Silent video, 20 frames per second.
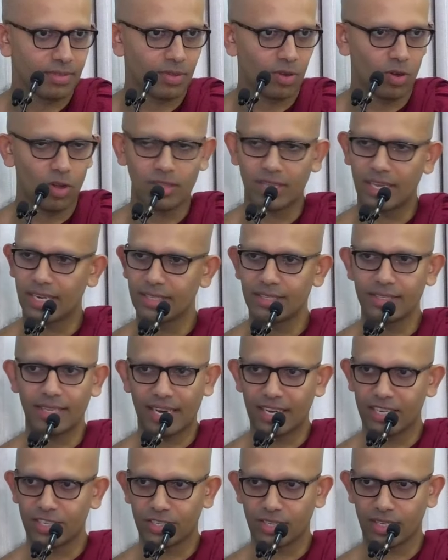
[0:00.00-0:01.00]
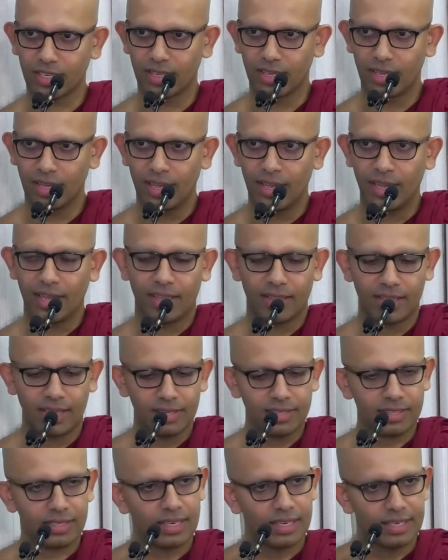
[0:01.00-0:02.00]
All there is is energy.
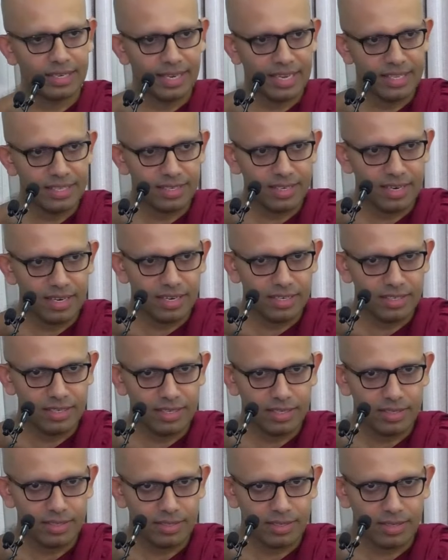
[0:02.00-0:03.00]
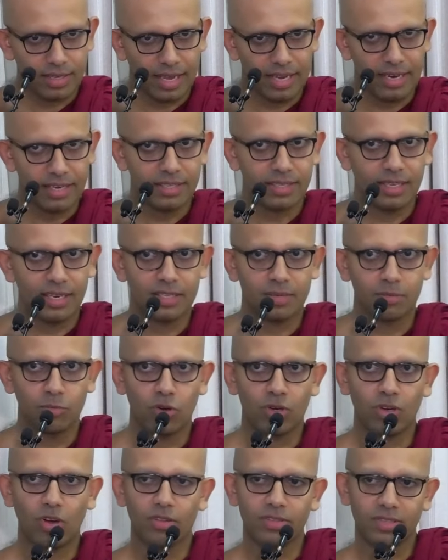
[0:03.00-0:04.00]
There's condensed energy, energy that is
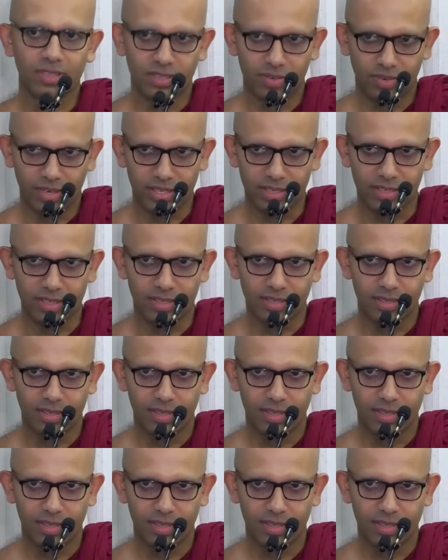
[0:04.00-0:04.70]
more concentrated.